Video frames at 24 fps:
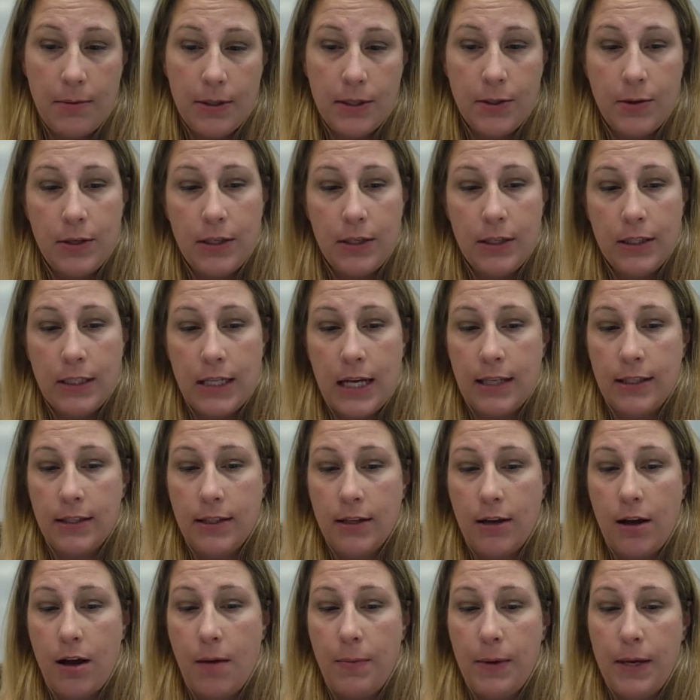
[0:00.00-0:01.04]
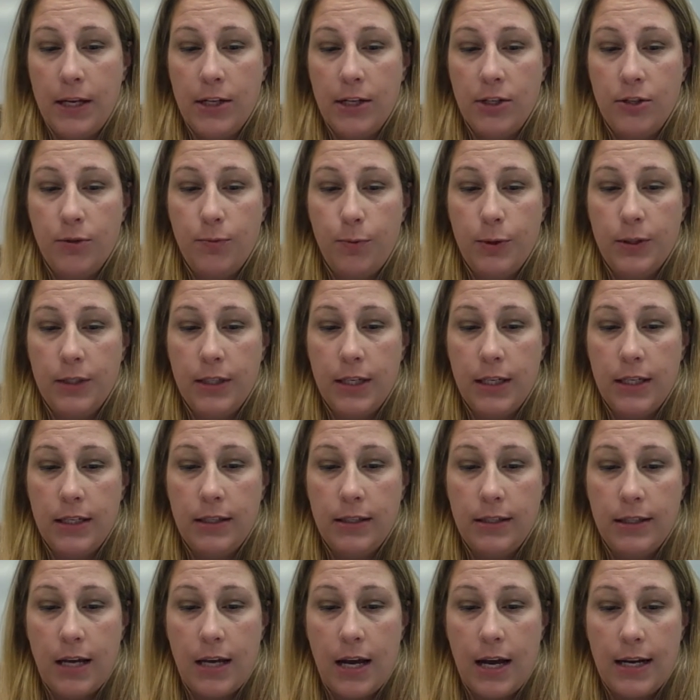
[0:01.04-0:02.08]
The student is asked to copy each presented
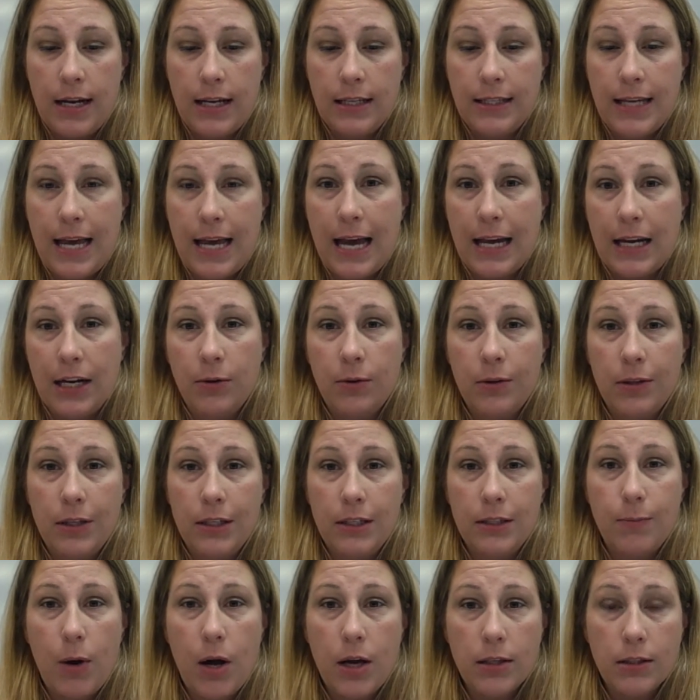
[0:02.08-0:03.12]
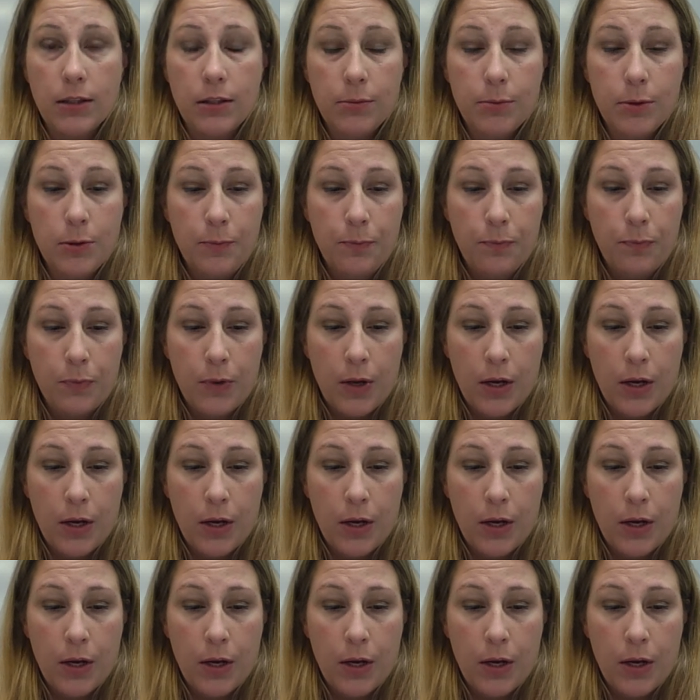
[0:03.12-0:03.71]
design as accurately as possible.